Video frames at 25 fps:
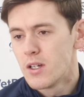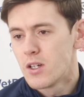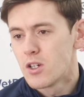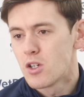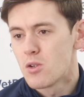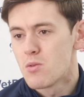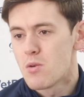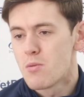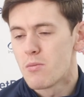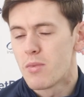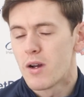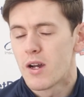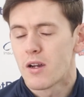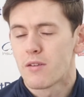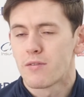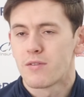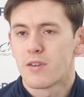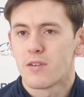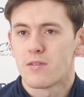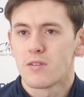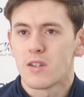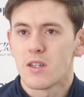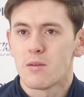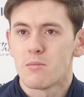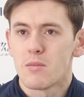coming back
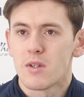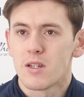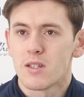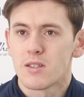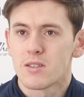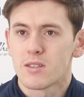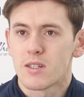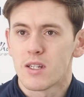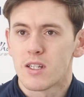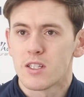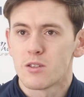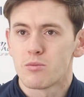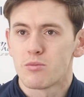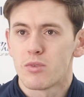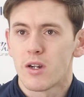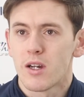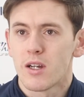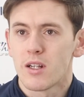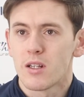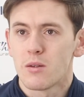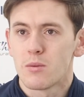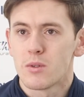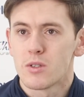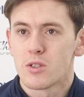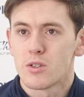15 minutes against
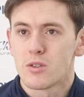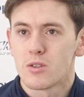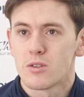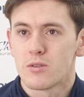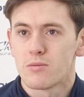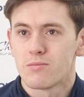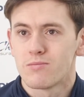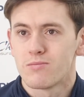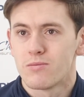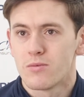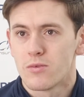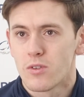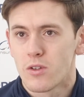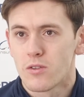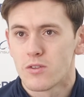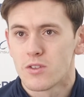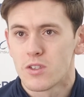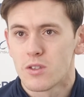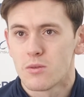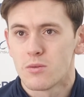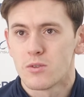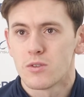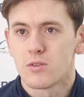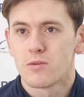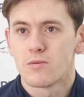Brackley, which
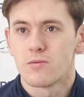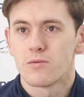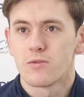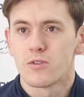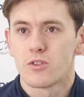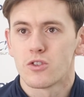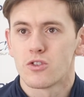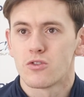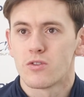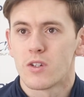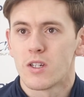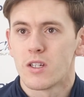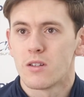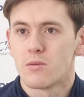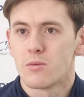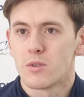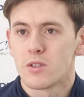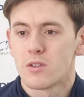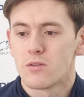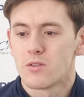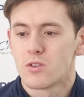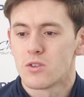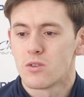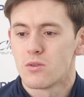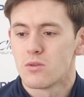obviously was frustrating with
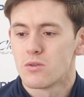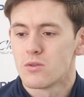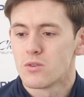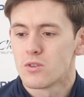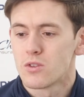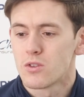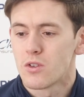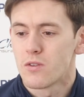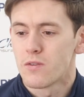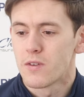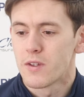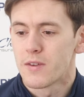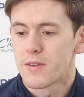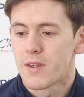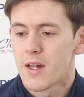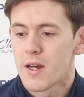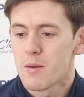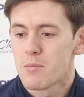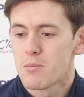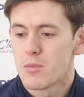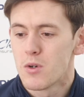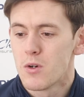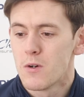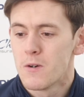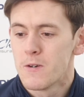the result and stuff like
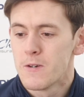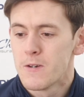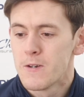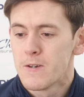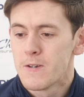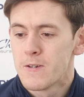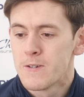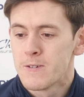that, but